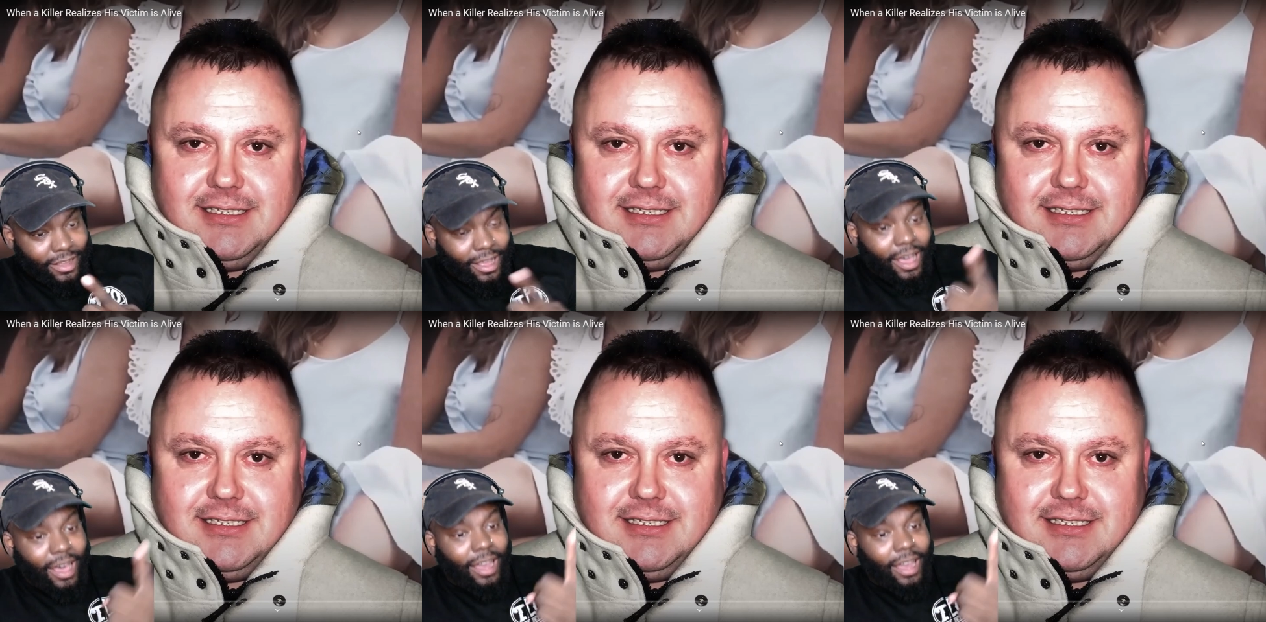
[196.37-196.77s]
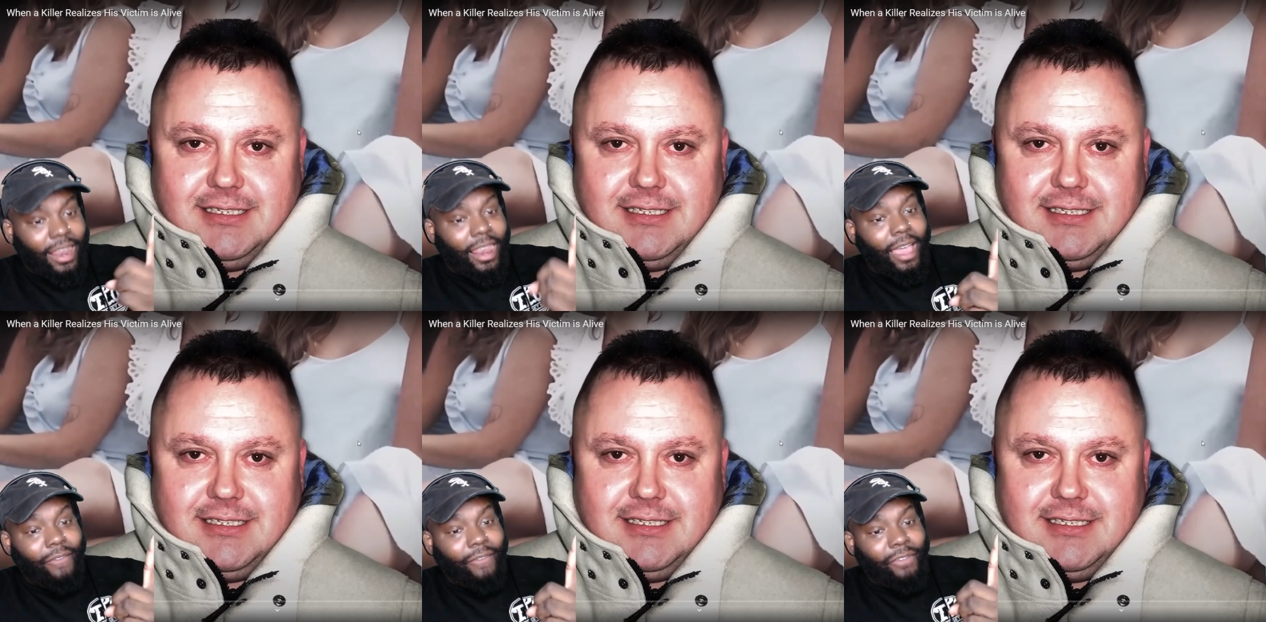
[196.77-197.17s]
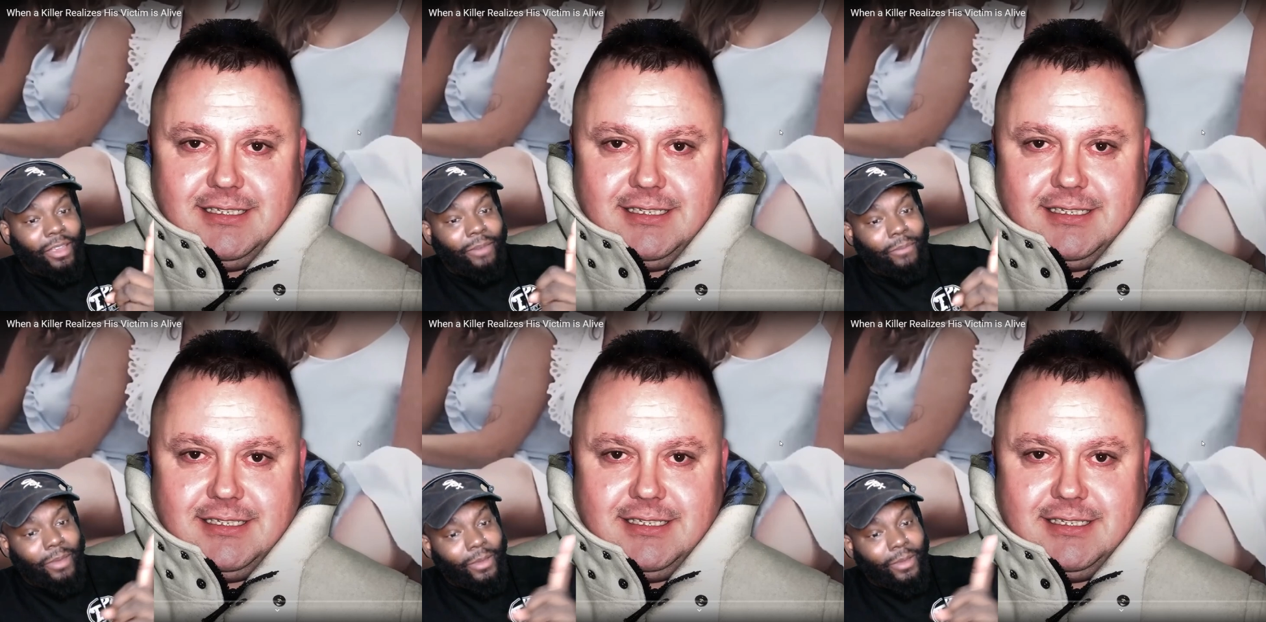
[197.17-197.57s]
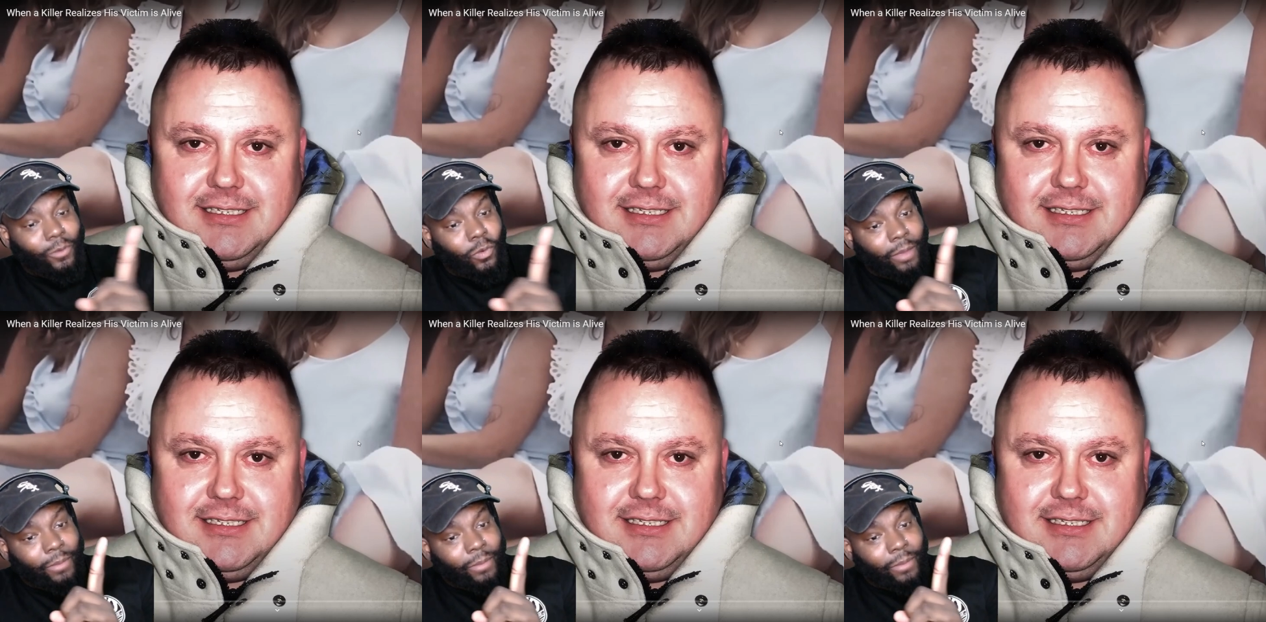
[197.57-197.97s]
Speaker 1: 11
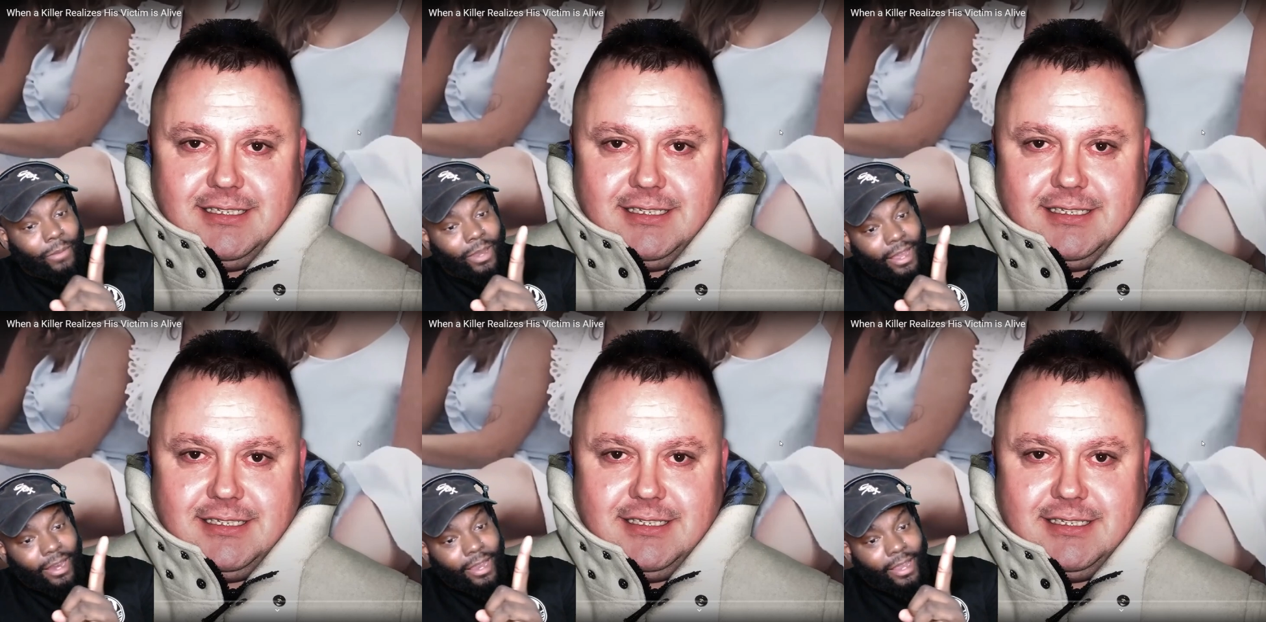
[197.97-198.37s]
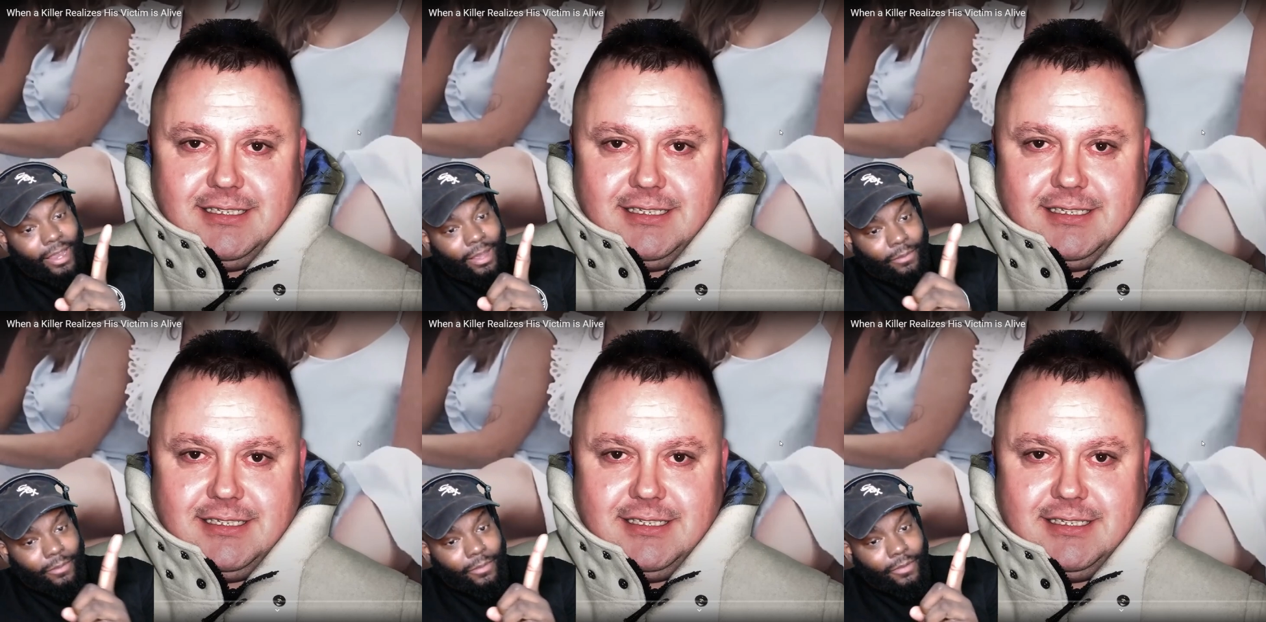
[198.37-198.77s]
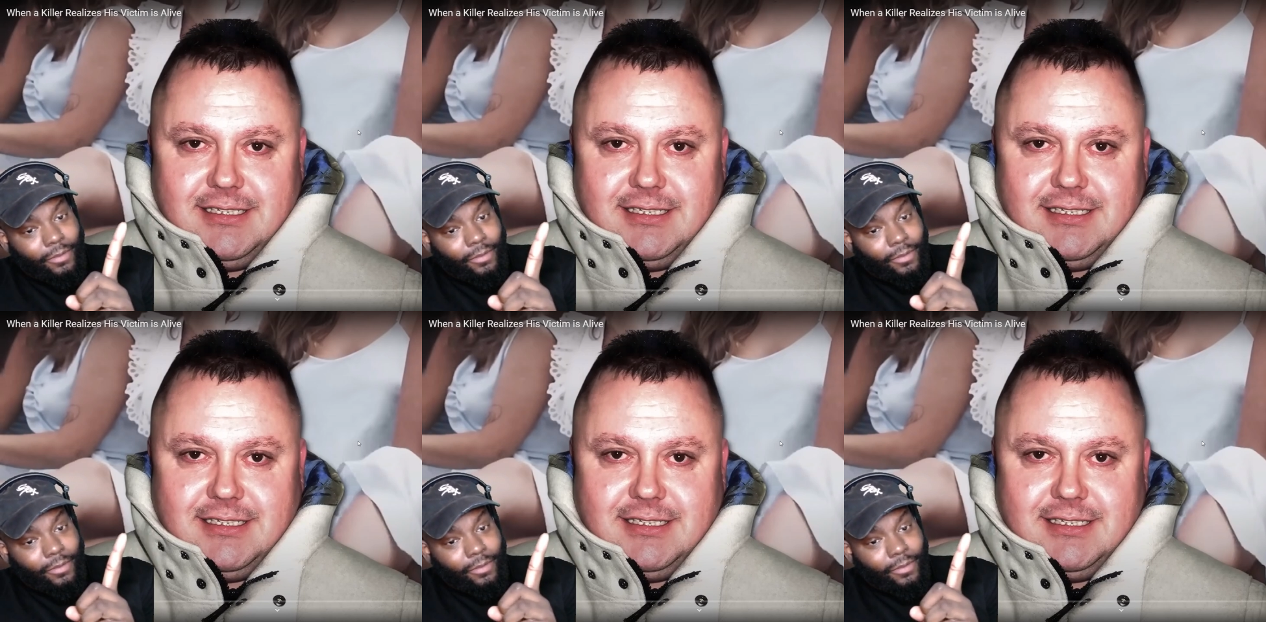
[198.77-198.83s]
women let him